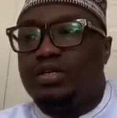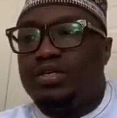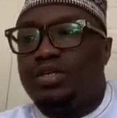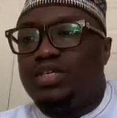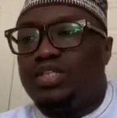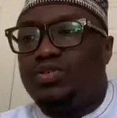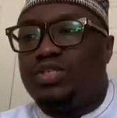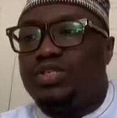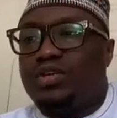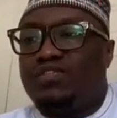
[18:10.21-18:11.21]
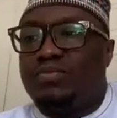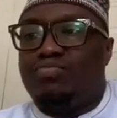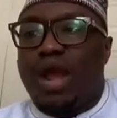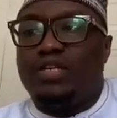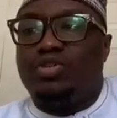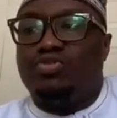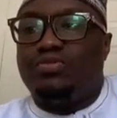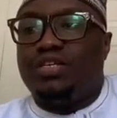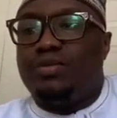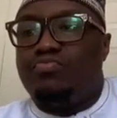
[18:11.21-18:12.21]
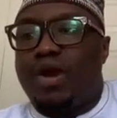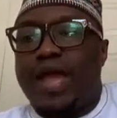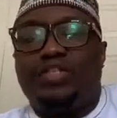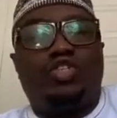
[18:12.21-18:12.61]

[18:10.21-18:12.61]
the duties of the bridegroom and the bride